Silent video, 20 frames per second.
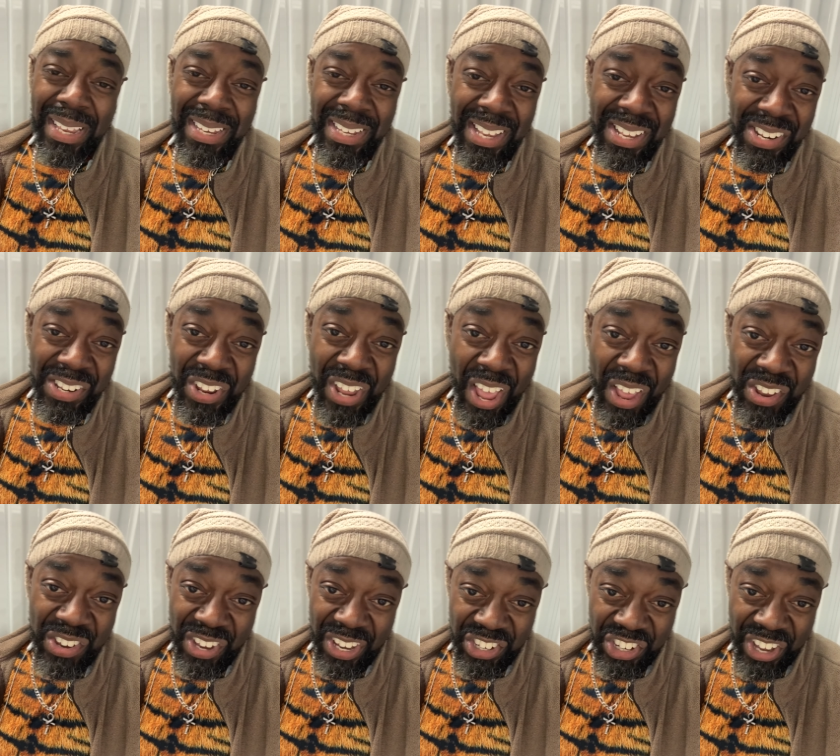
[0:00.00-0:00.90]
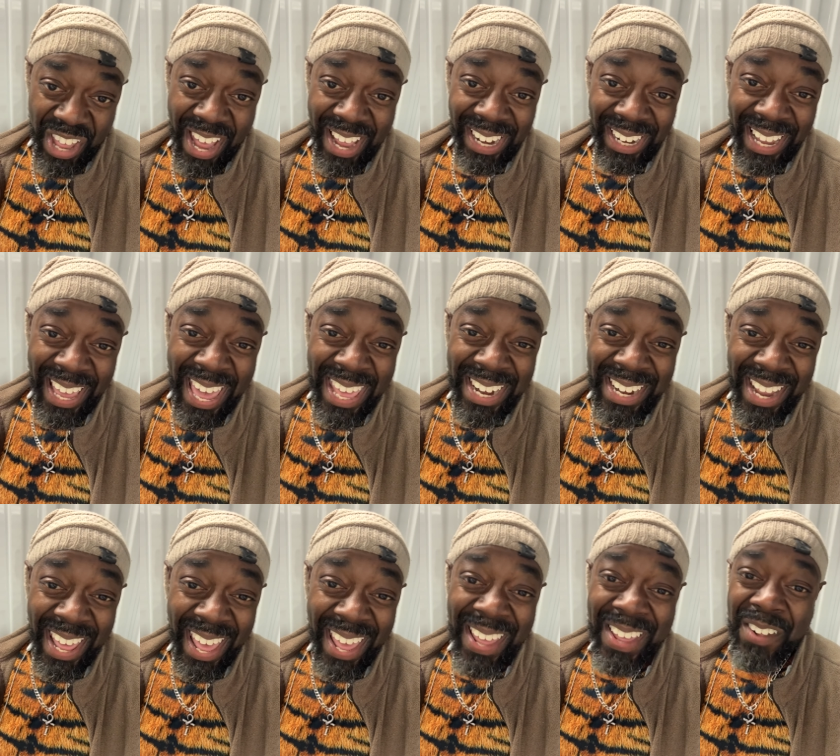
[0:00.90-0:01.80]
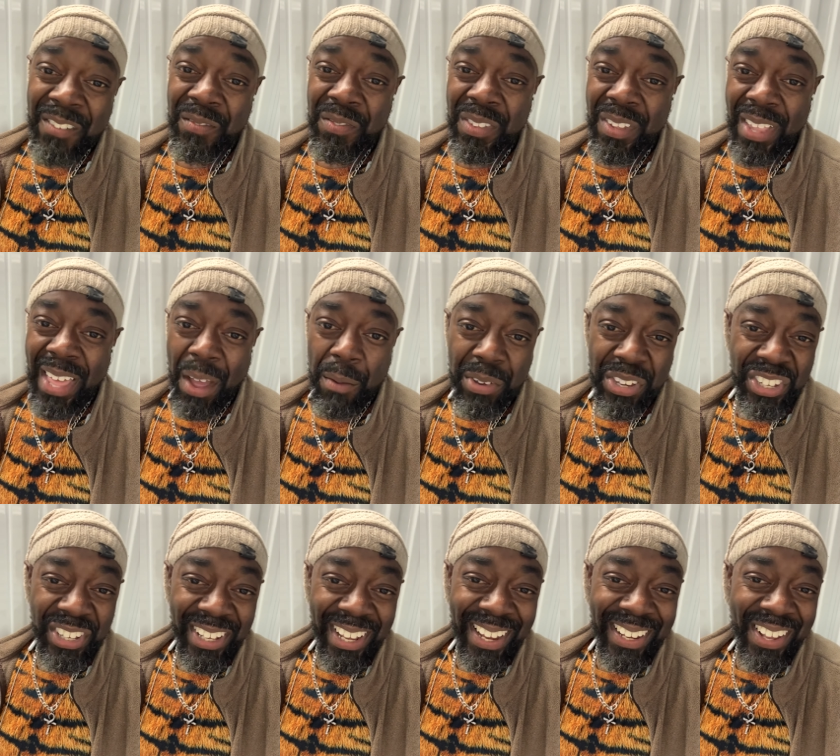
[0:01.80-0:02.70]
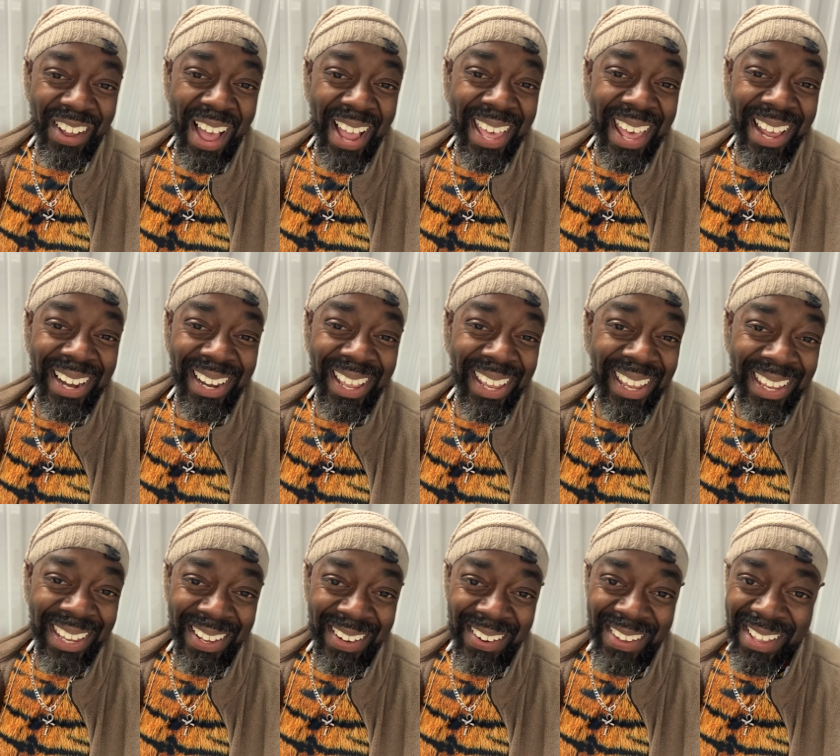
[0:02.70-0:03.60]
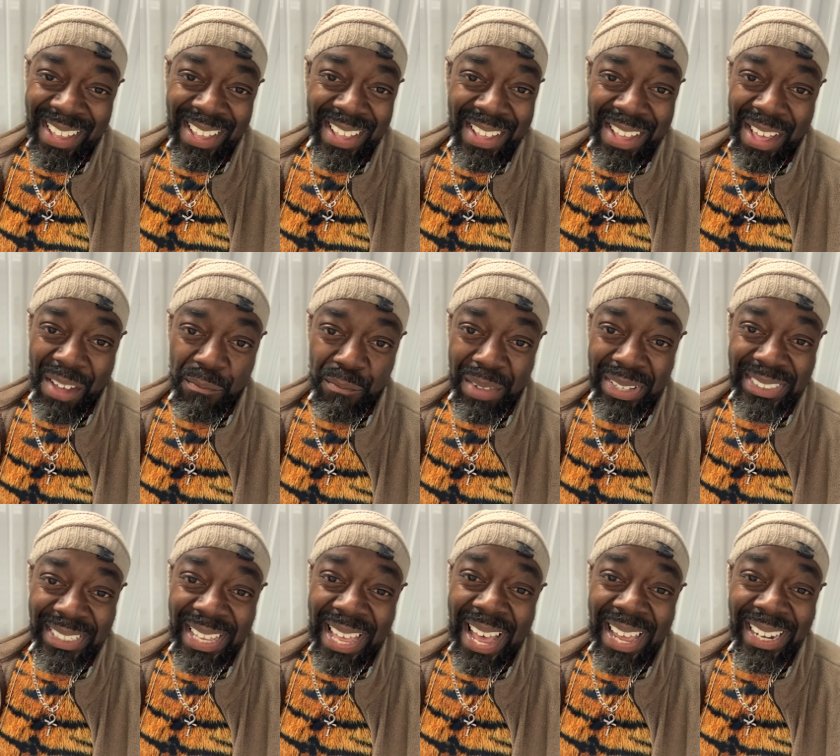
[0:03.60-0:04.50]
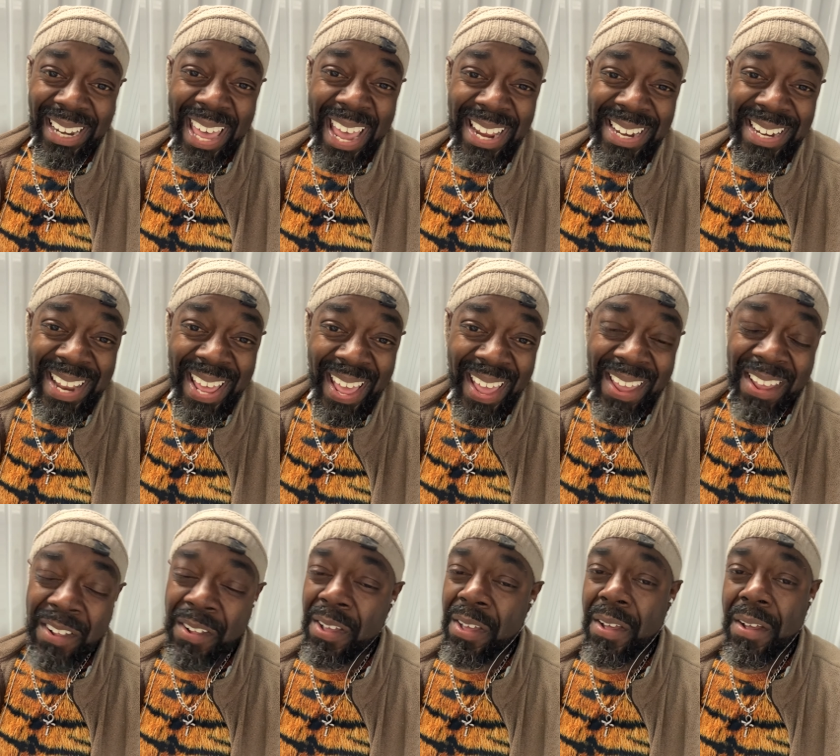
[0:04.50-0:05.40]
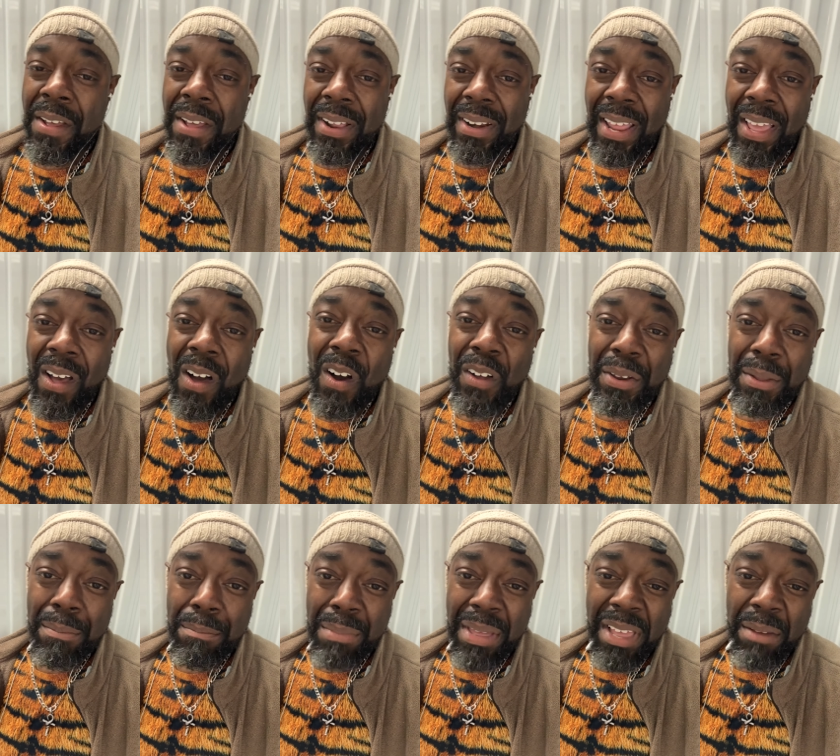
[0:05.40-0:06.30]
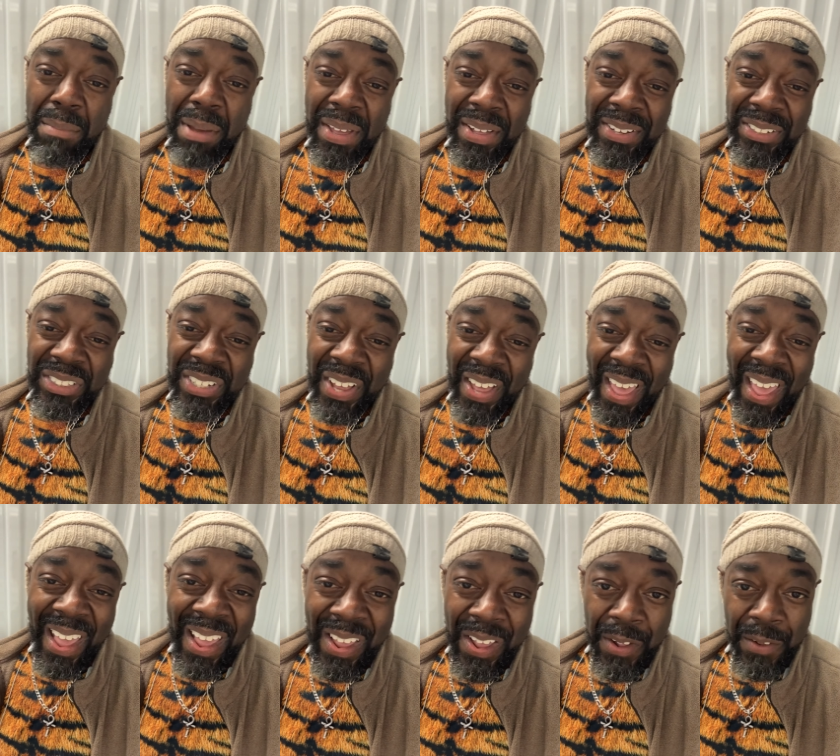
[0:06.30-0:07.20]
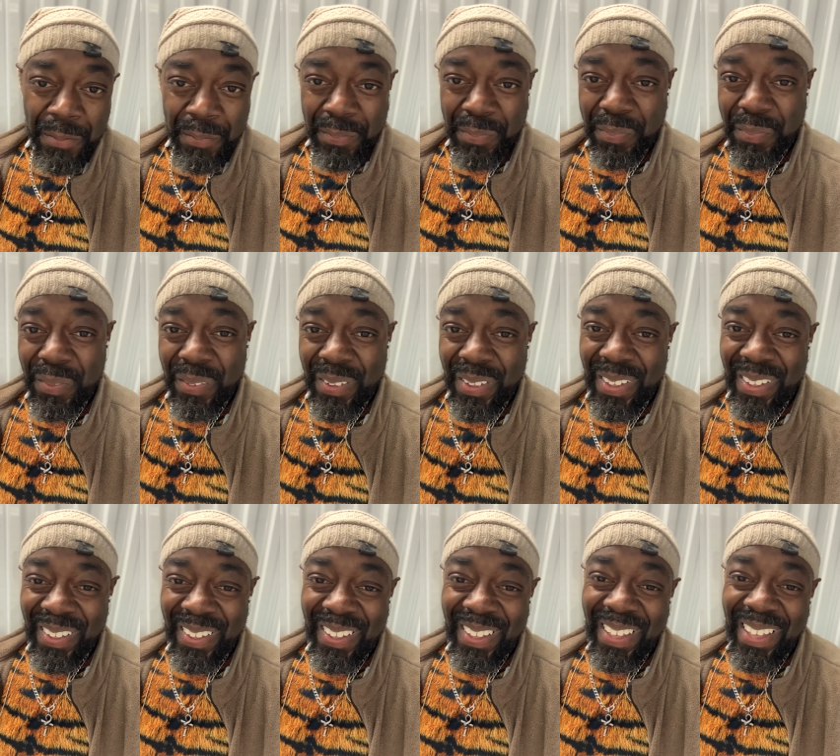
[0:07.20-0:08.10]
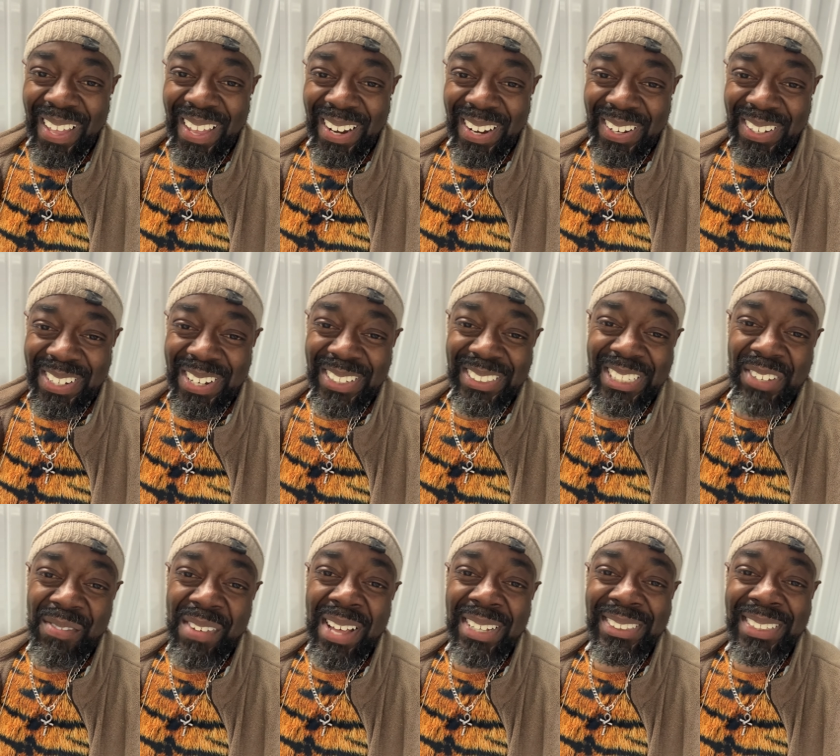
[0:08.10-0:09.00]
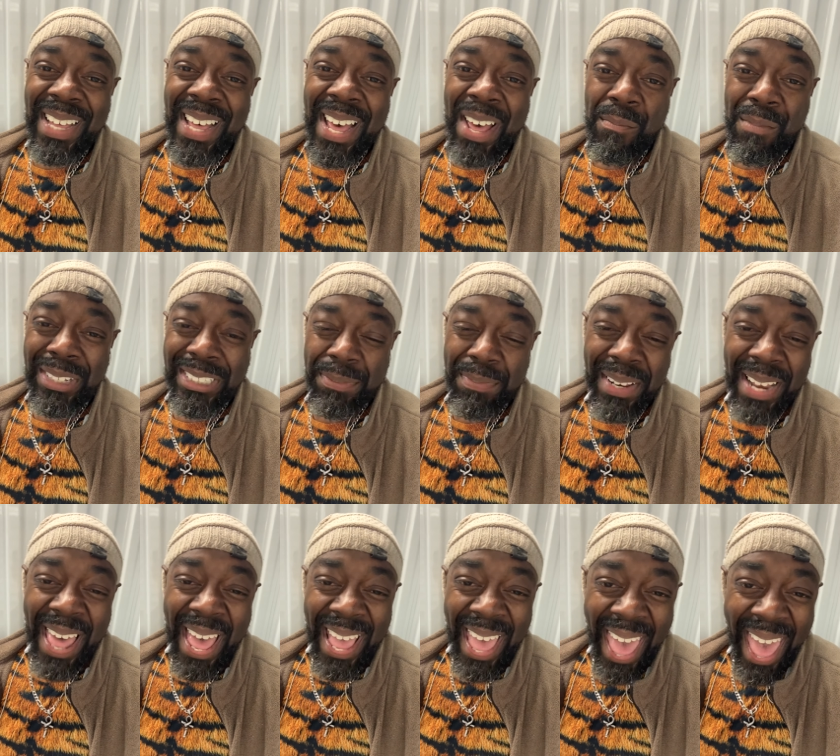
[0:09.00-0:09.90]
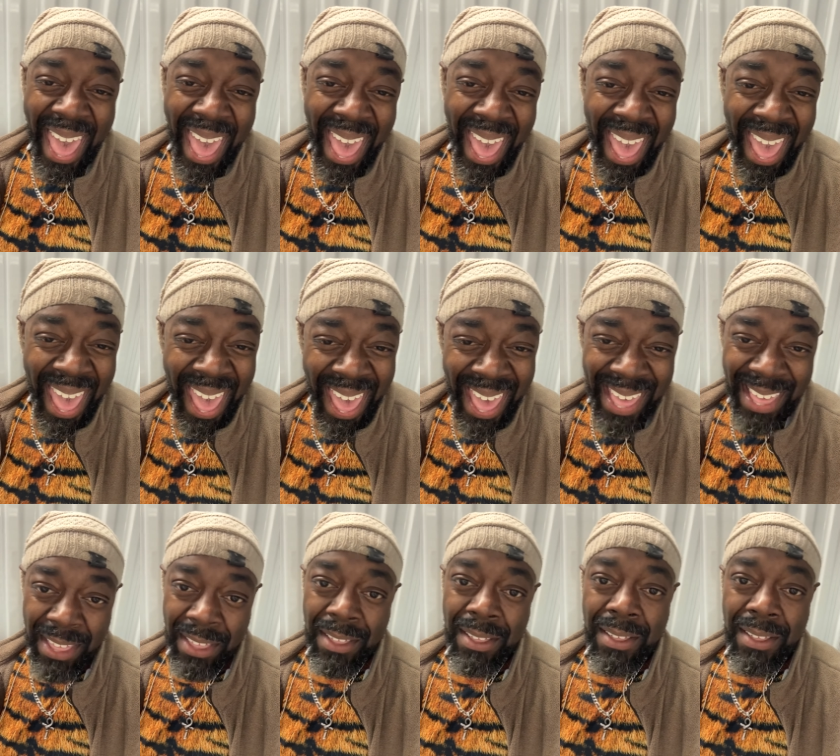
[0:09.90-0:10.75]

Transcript: she, she got laid in the hay. I got laid. Missy got laid in the hay. They hauling big bales of hay. And chicks come outside. Missy be like, hey.